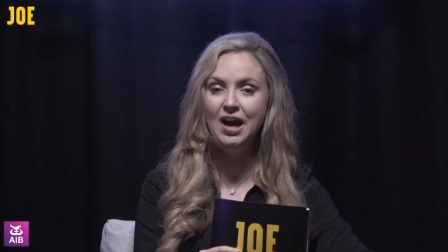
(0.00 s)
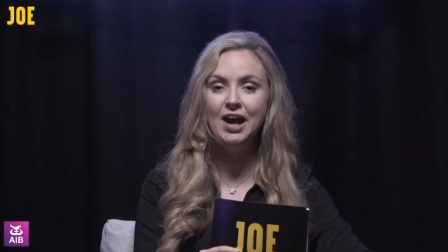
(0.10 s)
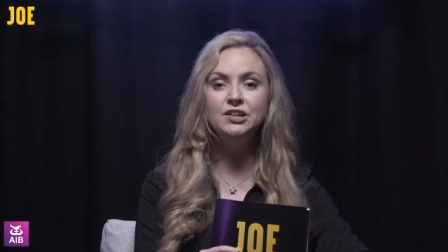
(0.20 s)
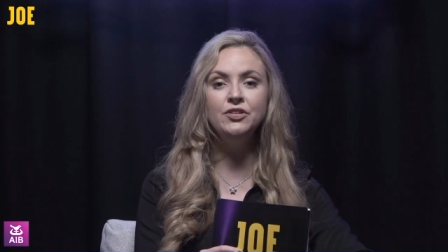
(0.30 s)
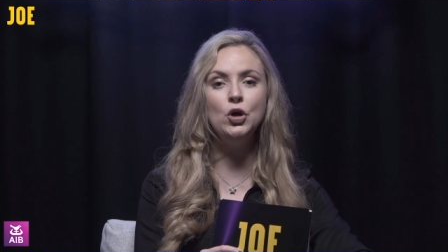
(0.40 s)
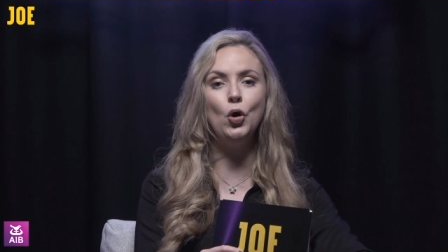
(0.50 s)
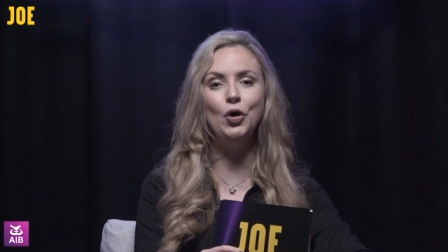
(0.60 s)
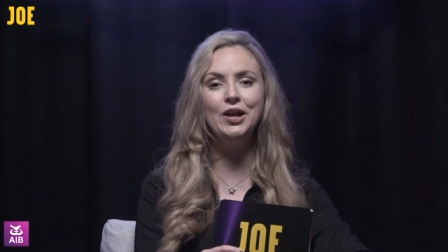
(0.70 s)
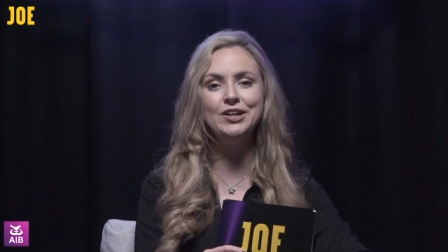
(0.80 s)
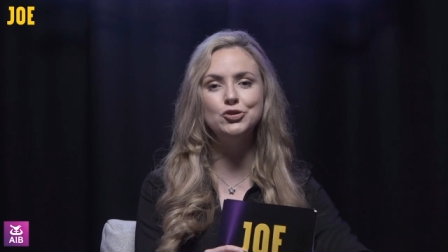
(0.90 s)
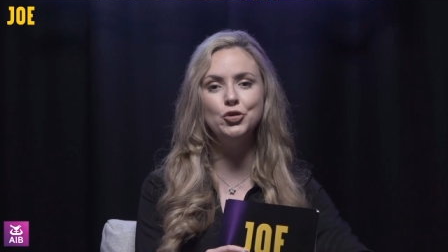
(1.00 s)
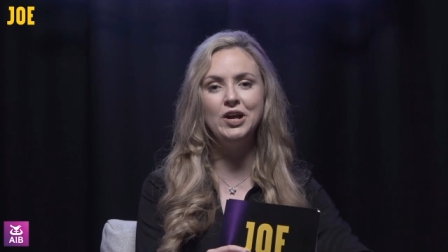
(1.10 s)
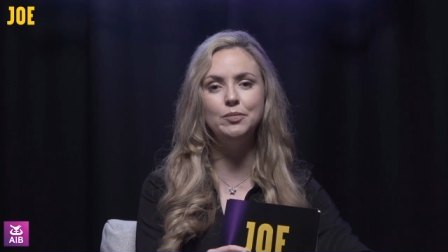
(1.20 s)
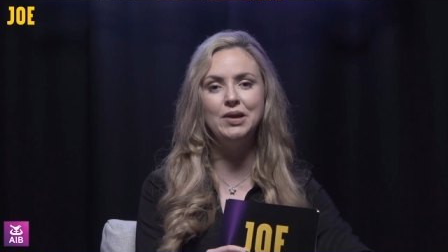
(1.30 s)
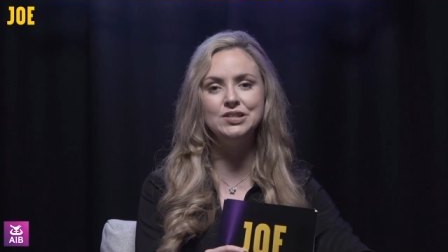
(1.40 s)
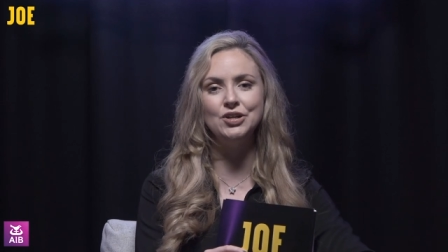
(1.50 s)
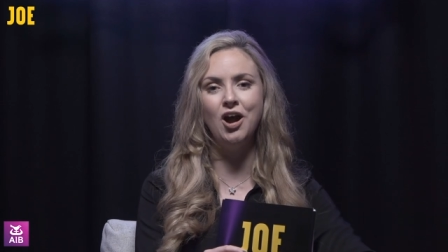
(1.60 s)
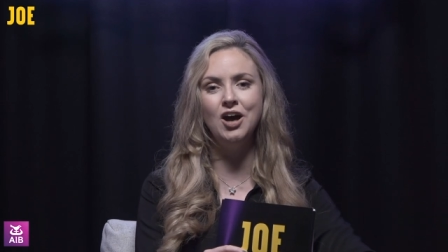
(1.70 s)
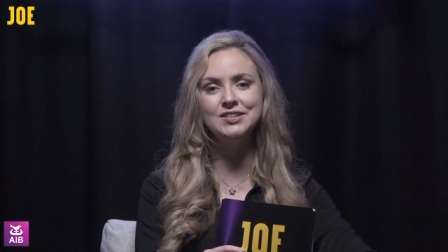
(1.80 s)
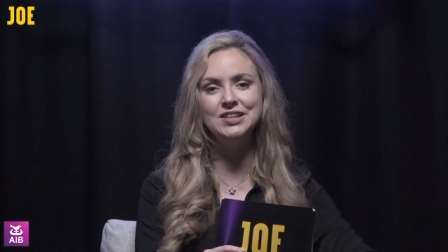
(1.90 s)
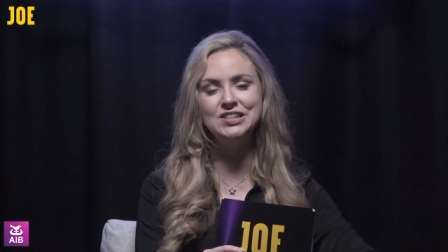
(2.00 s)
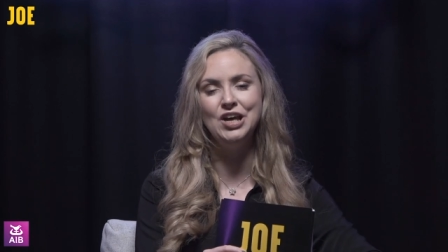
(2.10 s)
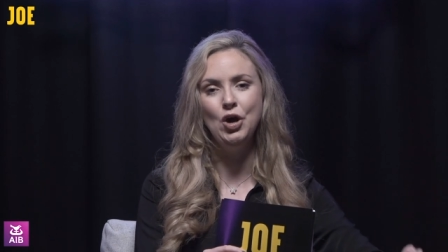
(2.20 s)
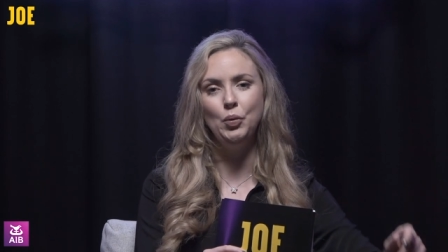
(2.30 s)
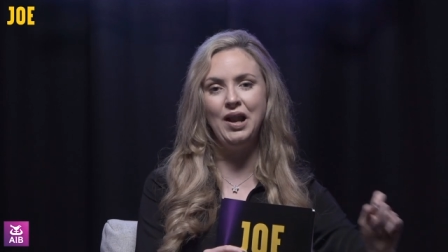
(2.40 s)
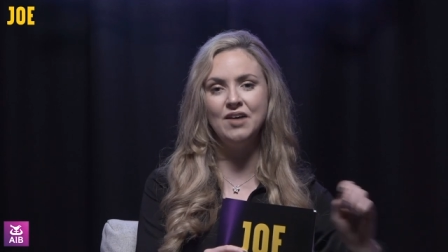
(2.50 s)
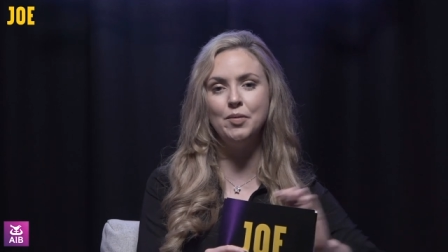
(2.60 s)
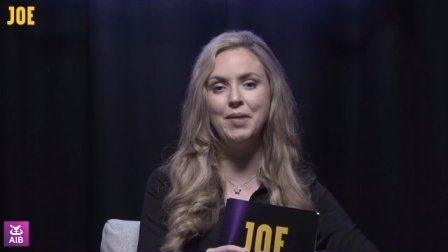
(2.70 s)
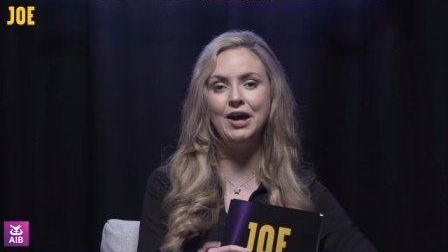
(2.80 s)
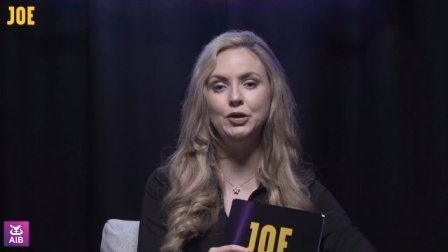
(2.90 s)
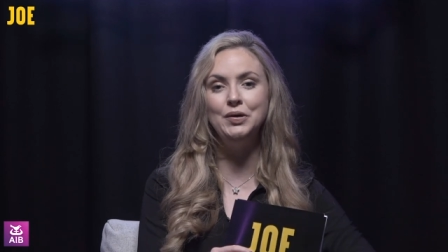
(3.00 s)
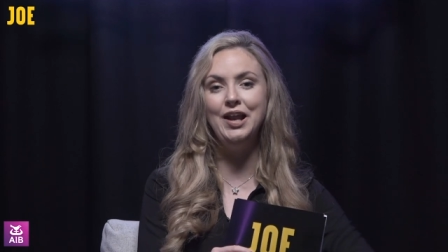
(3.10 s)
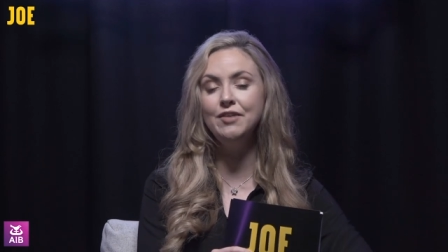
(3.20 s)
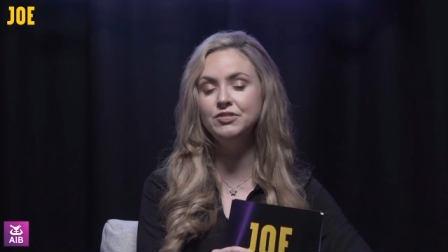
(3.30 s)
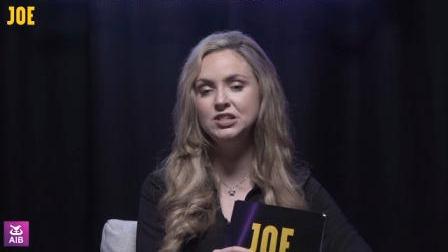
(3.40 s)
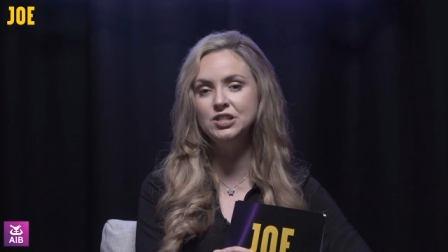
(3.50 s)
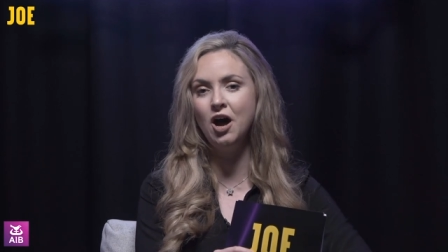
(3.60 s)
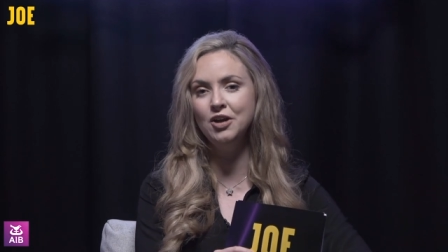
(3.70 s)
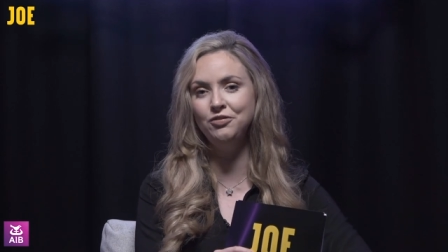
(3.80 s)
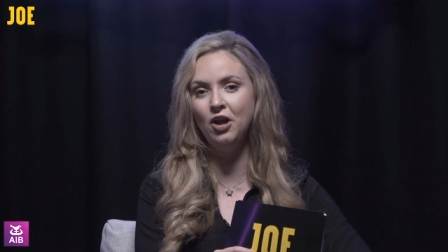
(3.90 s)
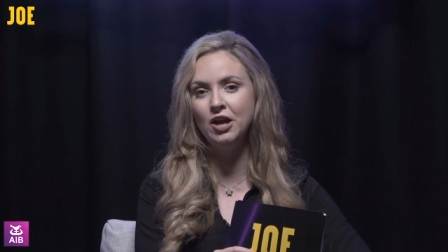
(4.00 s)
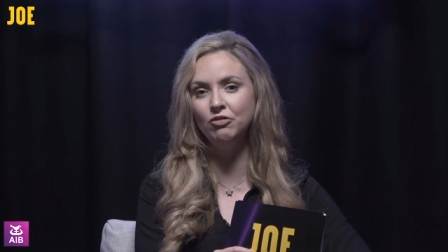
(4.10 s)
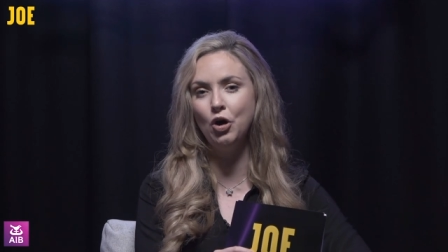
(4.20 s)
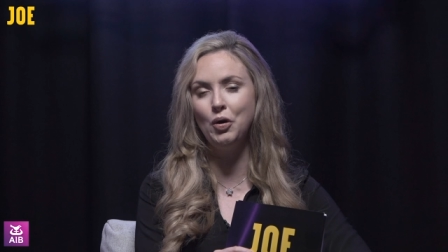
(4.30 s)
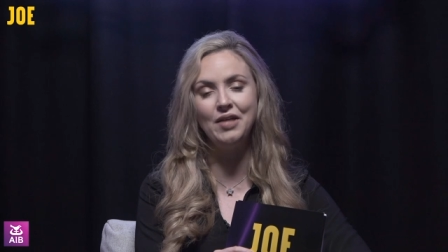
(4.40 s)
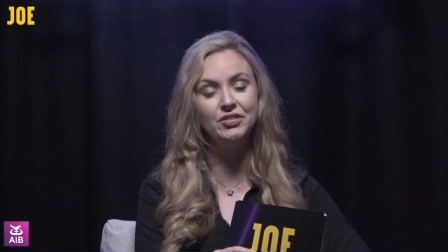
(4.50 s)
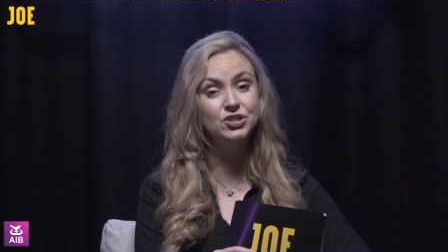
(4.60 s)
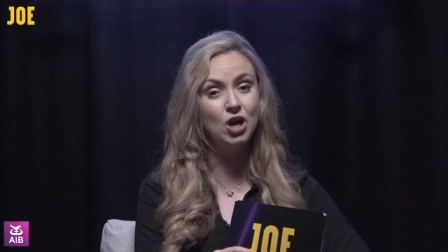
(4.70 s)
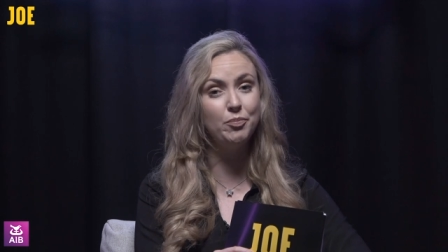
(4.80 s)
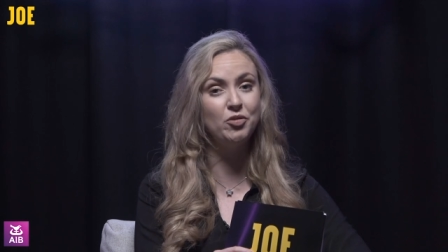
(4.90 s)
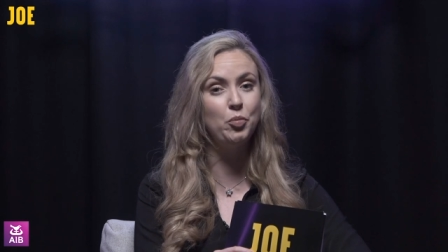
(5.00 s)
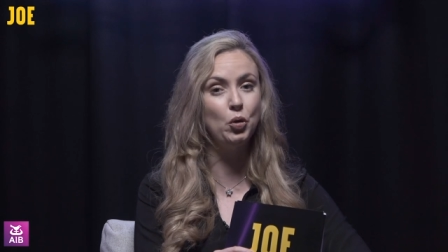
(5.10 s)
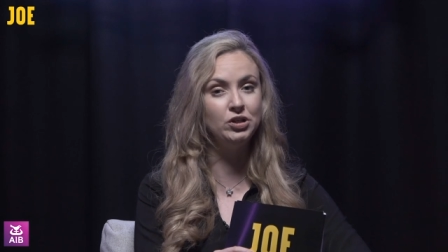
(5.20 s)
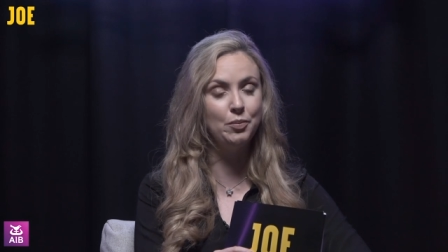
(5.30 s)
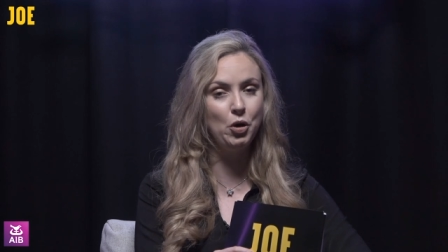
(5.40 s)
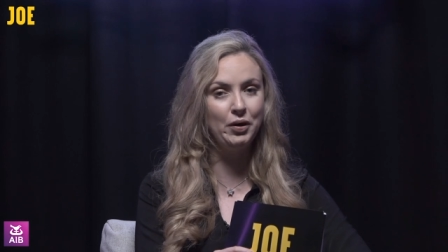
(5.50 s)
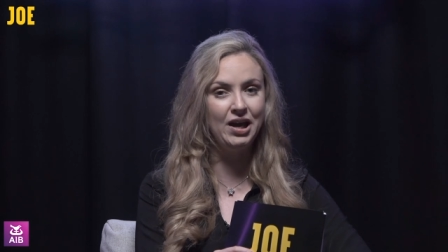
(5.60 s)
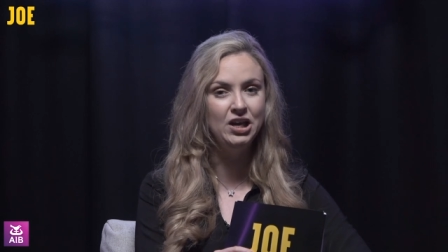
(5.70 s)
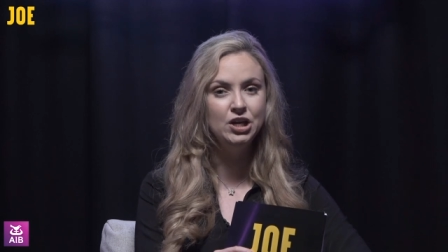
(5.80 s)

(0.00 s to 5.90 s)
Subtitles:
And in the All In Trailblazer hot seat, we'll have a man who left his high-flying role at the top of Board Nomona